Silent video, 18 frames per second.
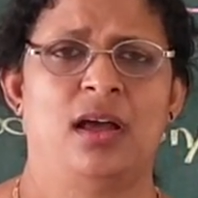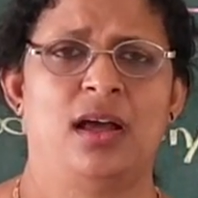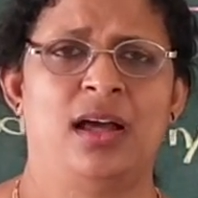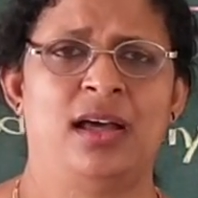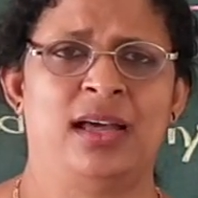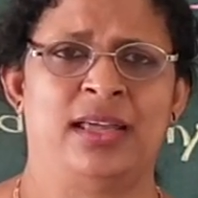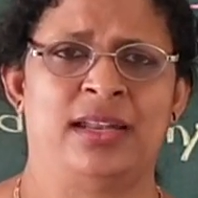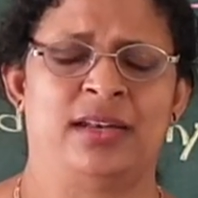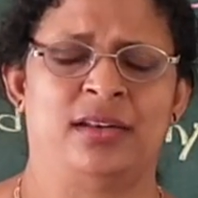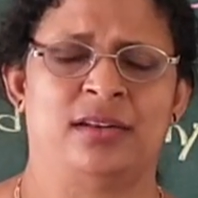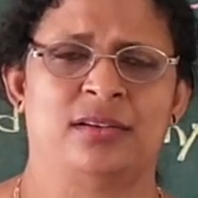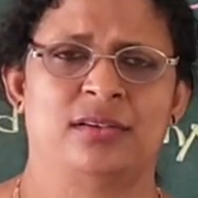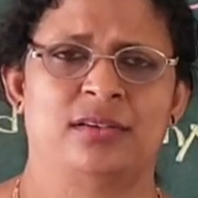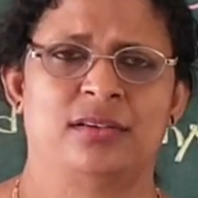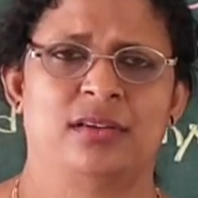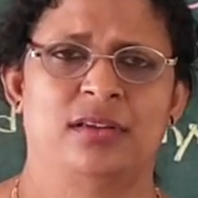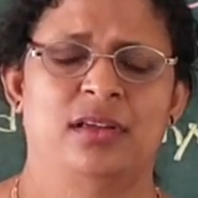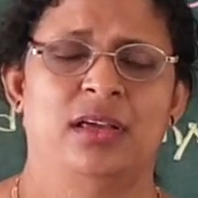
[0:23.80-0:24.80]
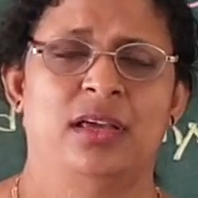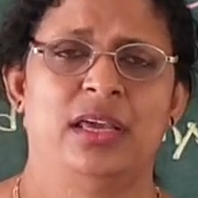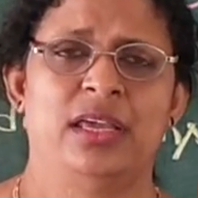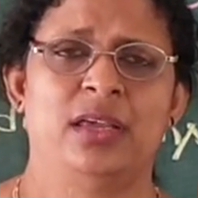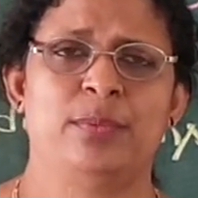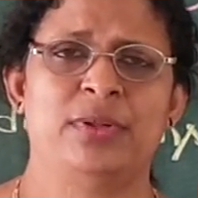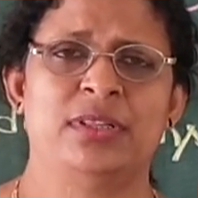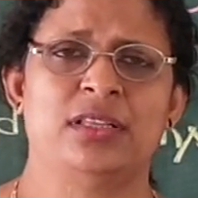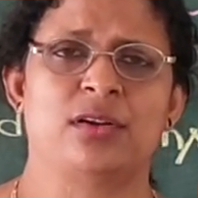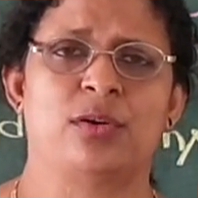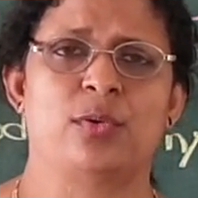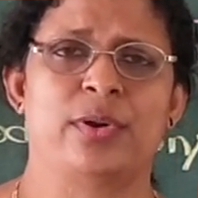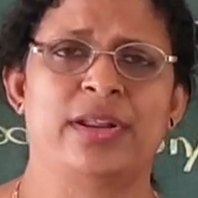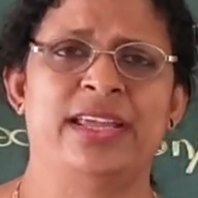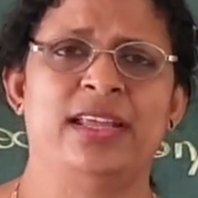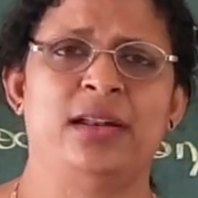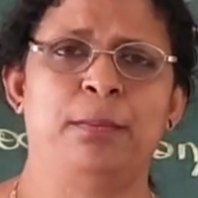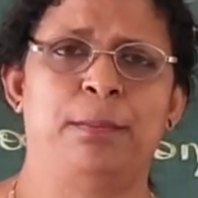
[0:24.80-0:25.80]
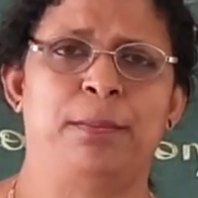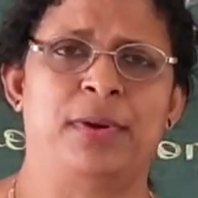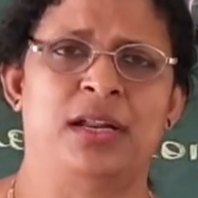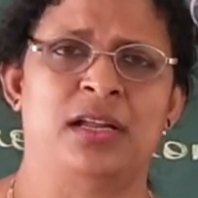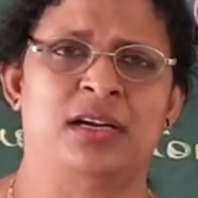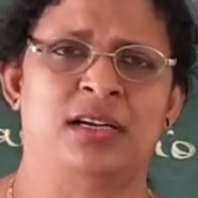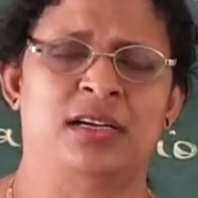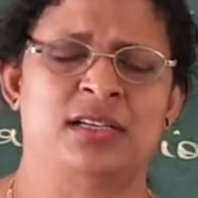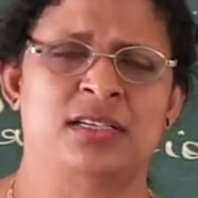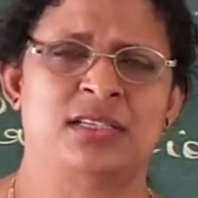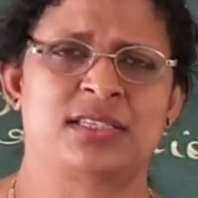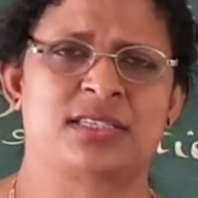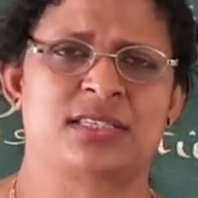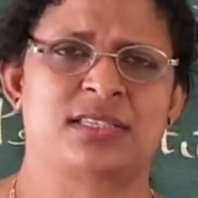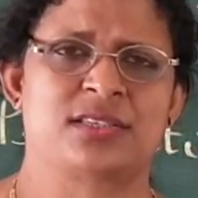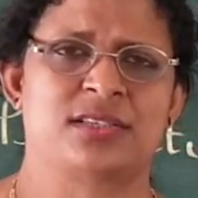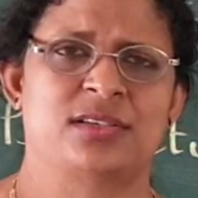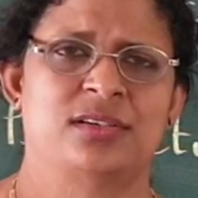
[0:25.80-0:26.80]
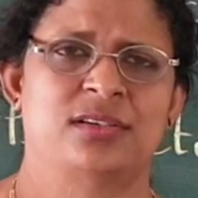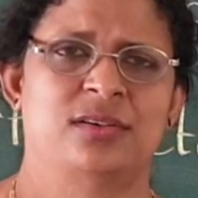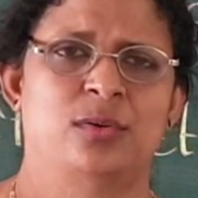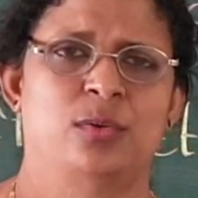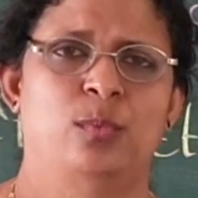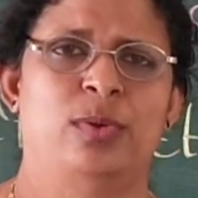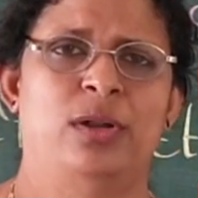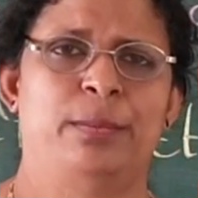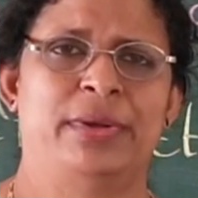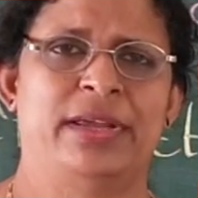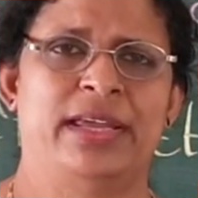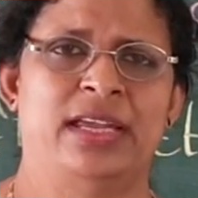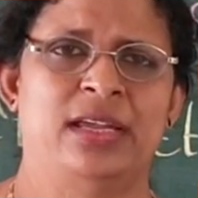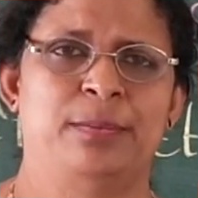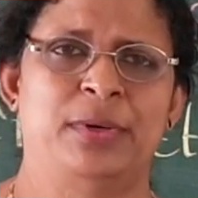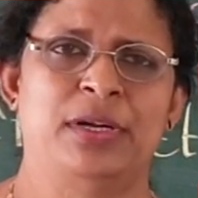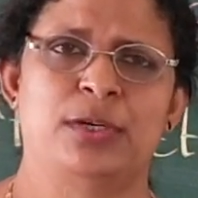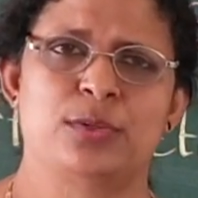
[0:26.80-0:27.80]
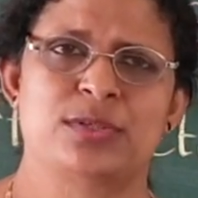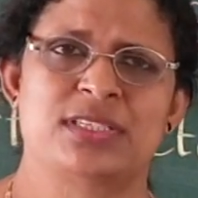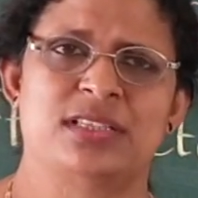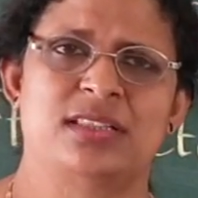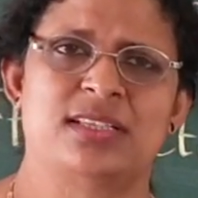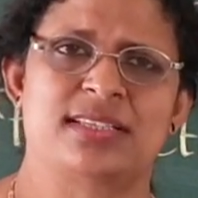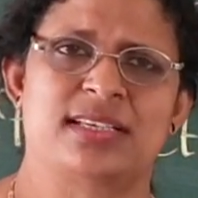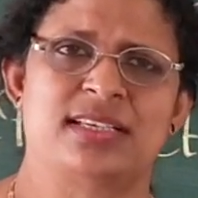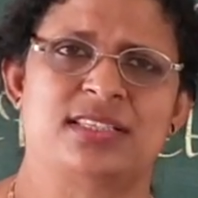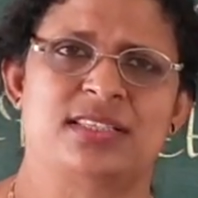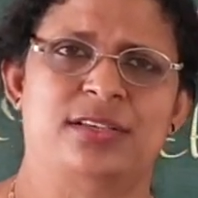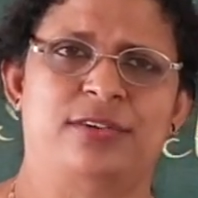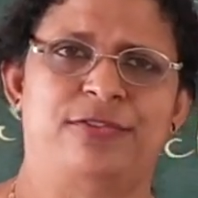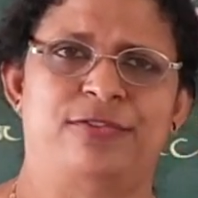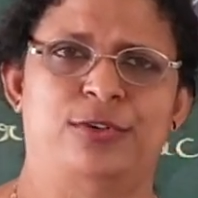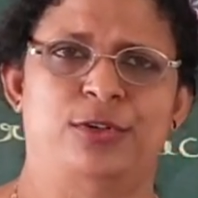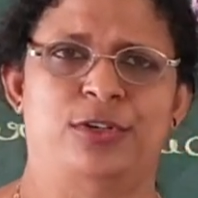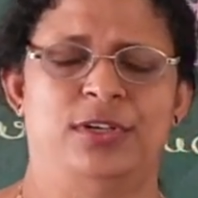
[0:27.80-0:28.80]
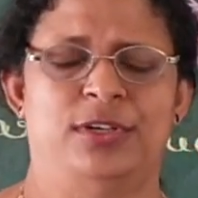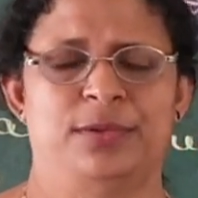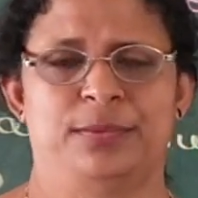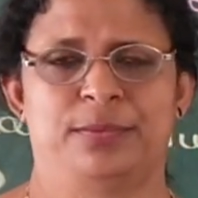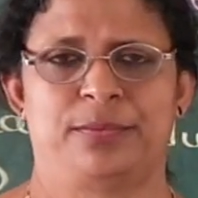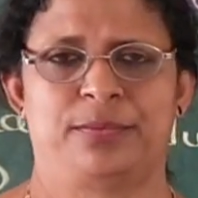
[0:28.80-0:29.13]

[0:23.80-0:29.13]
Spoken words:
and even the green plants will be able to synthesize their food.